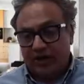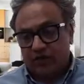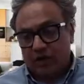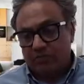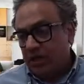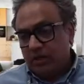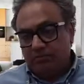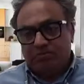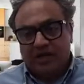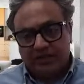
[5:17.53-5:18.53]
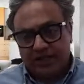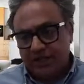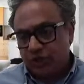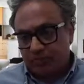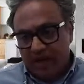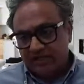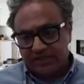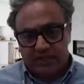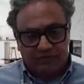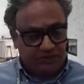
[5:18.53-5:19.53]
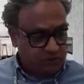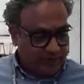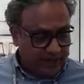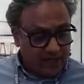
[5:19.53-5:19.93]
from Bangladesh or Pakistan, which is where,